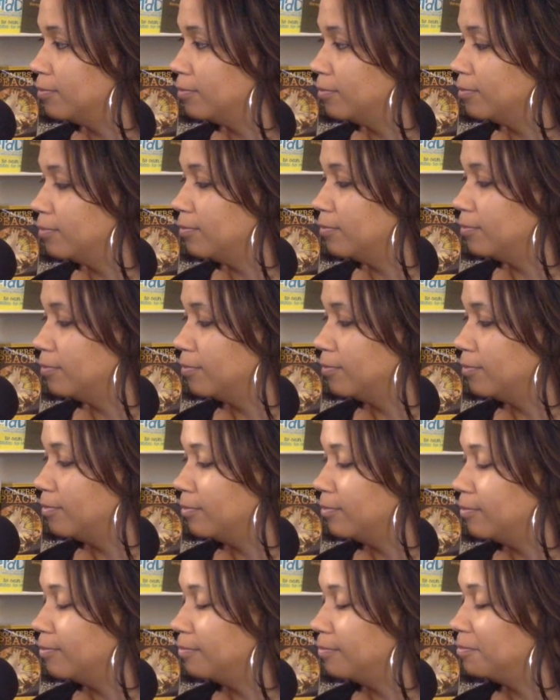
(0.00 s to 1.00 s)

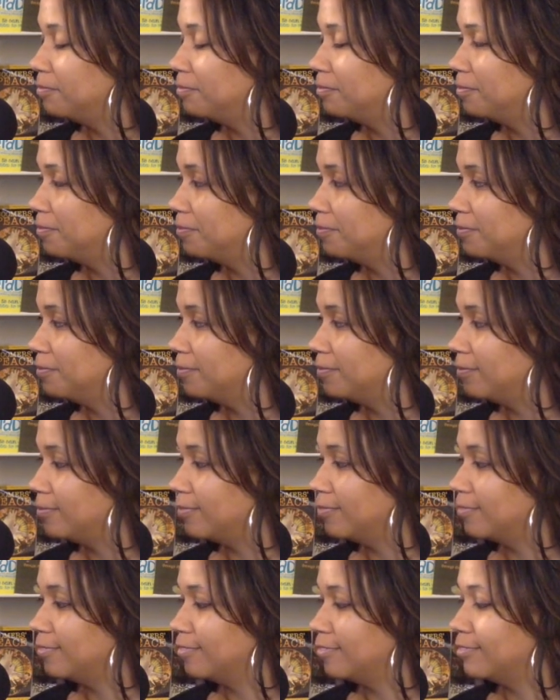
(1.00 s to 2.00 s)

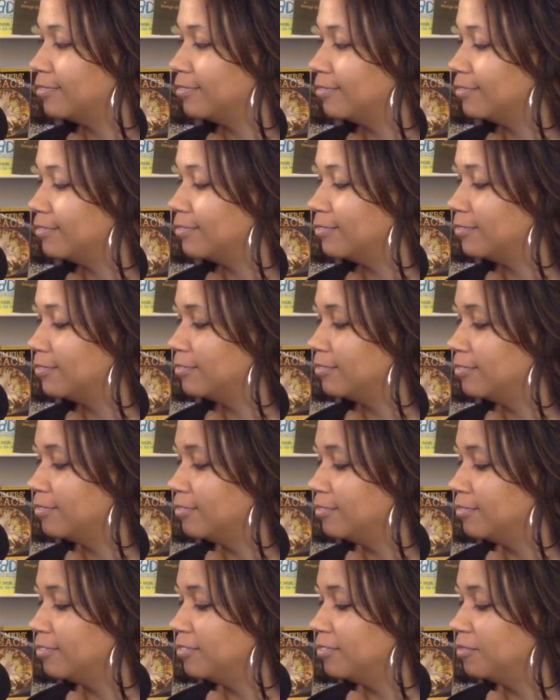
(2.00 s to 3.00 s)

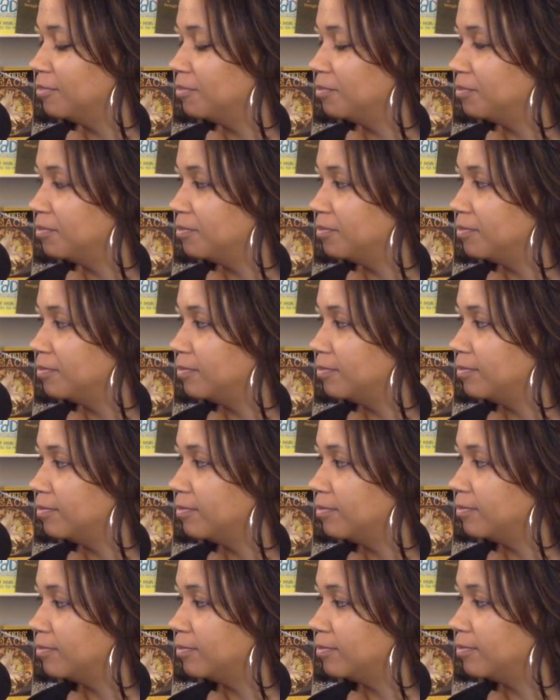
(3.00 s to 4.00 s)

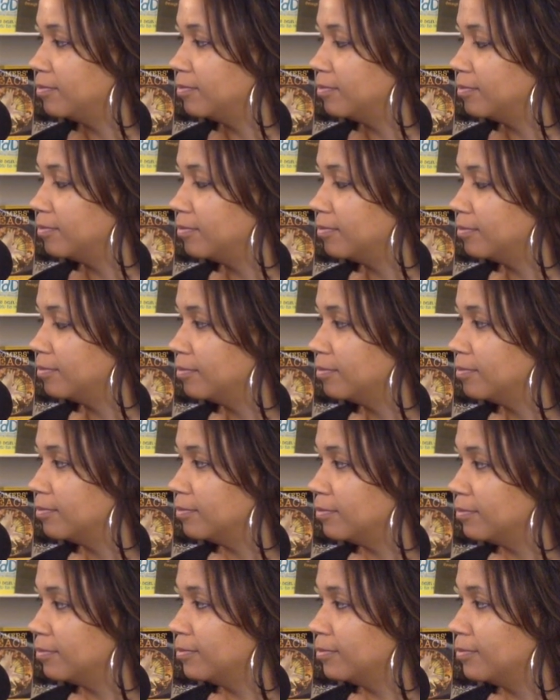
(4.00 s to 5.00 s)

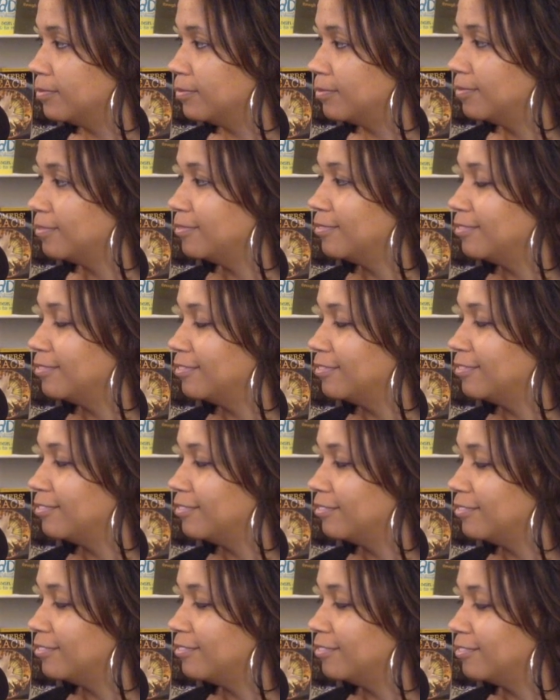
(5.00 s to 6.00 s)

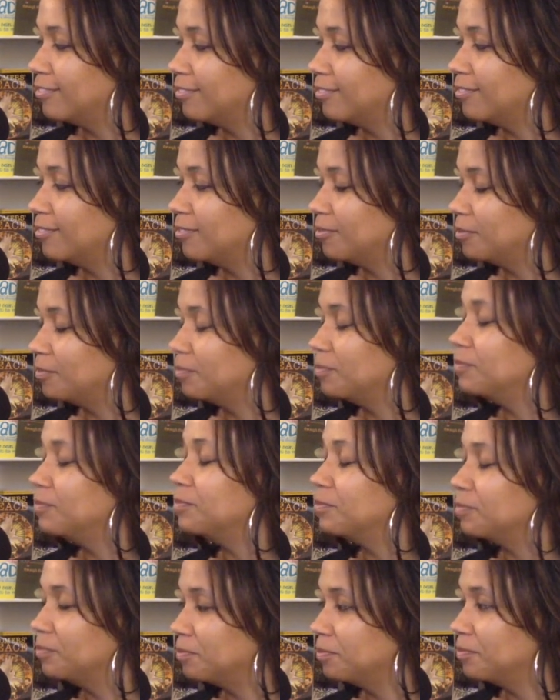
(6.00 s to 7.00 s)

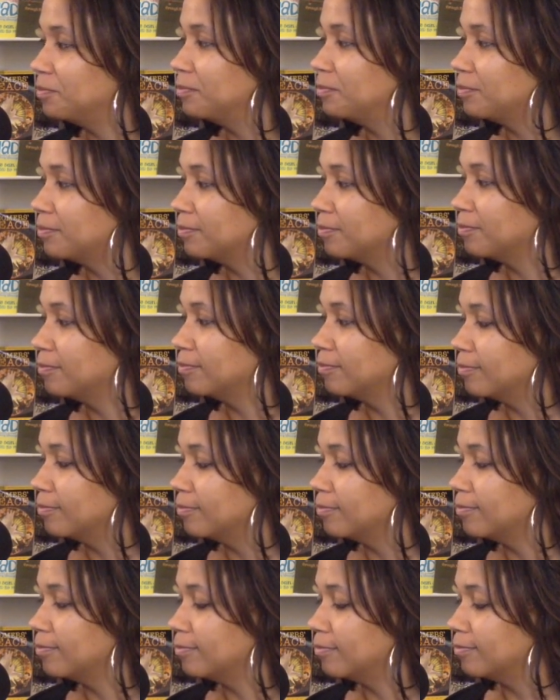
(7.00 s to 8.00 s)
No words are spoken by the person on screen.